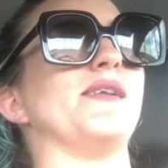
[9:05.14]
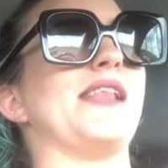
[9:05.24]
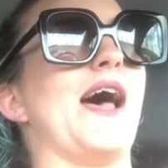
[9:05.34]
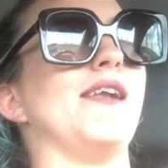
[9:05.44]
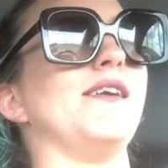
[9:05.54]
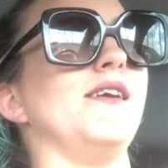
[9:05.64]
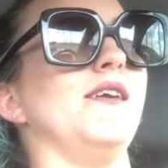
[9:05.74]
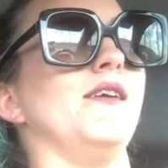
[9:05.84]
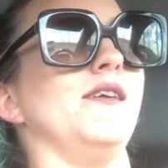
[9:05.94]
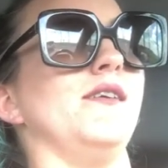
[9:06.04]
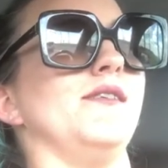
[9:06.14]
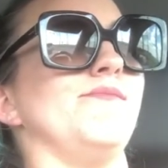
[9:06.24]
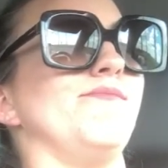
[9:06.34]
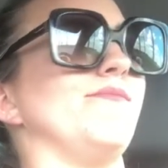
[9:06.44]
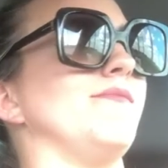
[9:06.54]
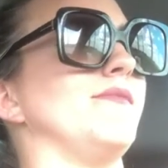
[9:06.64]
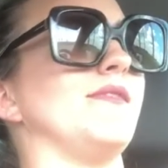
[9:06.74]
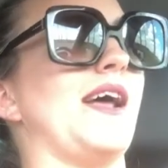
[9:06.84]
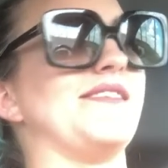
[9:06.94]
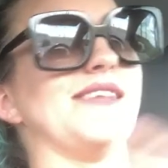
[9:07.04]
but that
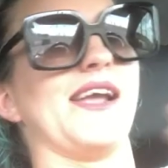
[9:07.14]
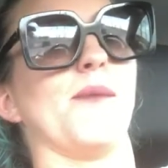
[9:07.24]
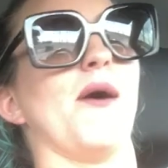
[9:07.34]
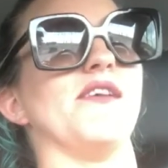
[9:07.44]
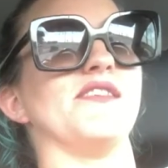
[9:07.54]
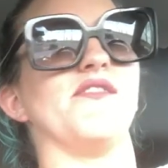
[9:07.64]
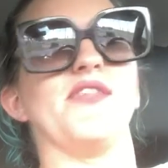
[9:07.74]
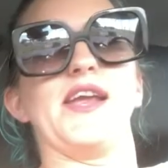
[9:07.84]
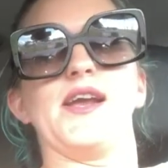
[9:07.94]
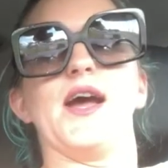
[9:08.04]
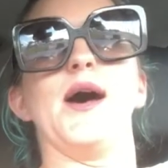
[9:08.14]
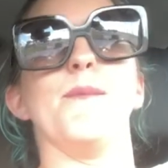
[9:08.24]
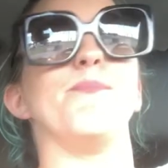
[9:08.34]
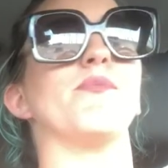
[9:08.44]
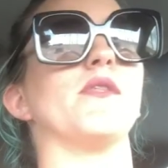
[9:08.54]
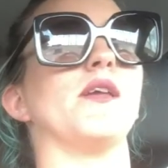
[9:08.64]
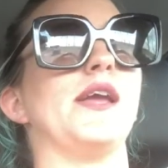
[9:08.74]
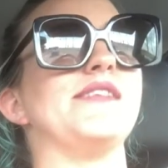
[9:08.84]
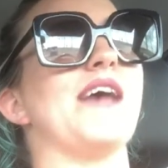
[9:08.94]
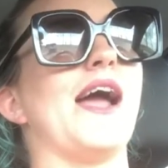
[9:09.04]
that's like a positive thing. Um,
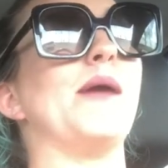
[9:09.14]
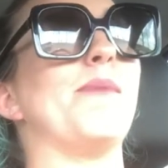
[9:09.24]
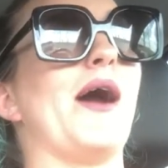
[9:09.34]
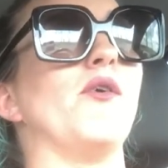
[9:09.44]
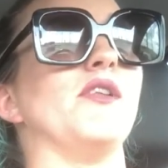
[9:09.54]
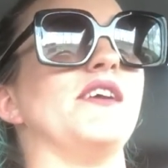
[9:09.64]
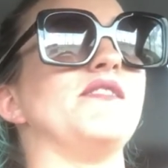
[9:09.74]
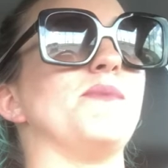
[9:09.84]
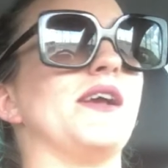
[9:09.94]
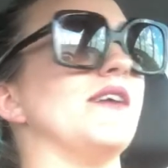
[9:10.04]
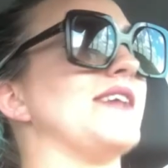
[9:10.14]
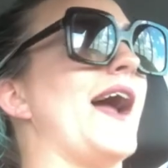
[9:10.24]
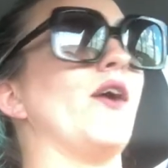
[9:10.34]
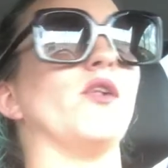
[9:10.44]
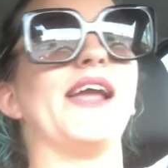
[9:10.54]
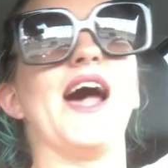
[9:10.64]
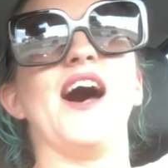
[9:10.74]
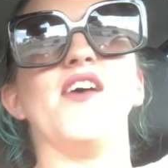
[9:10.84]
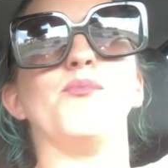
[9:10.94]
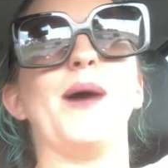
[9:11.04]
it's I am powerless because I only
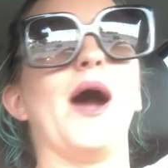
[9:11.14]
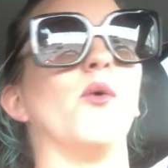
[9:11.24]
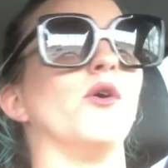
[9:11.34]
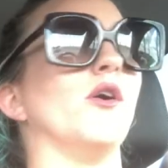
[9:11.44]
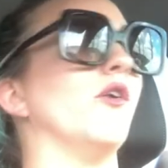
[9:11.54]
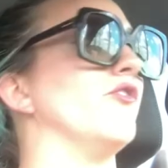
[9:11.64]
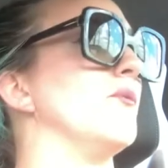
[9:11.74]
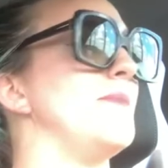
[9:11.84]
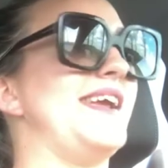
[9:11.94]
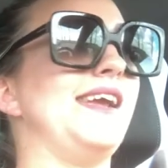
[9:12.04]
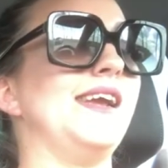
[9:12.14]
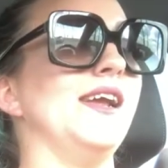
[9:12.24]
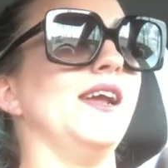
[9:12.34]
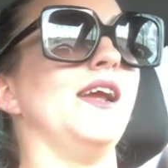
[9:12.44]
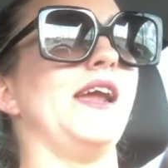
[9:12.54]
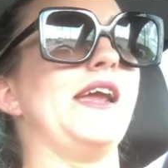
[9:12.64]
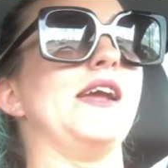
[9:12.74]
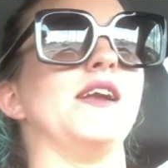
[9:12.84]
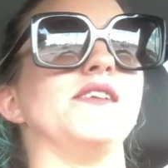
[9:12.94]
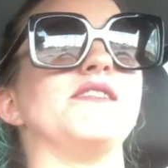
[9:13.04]
have power over me,
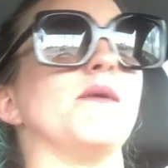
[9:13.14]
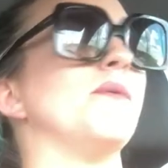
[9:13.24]
and some